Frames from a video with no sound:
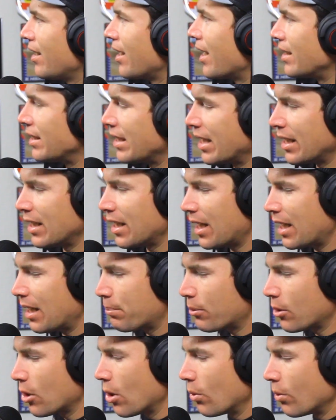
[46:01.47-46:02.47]
And then
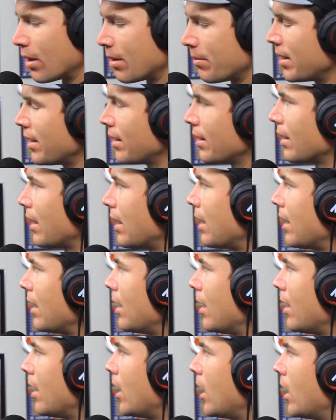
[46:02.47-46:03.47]
pro women,
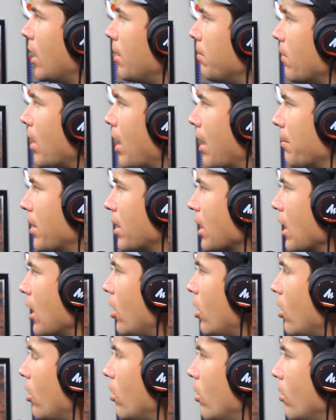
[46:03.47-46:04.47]
I'm gonna
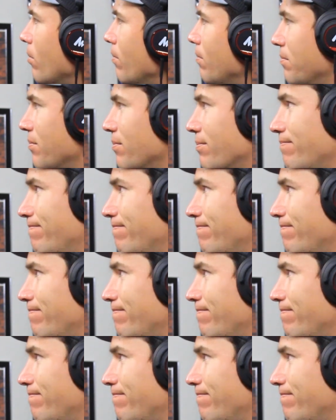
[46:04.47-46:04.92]
go.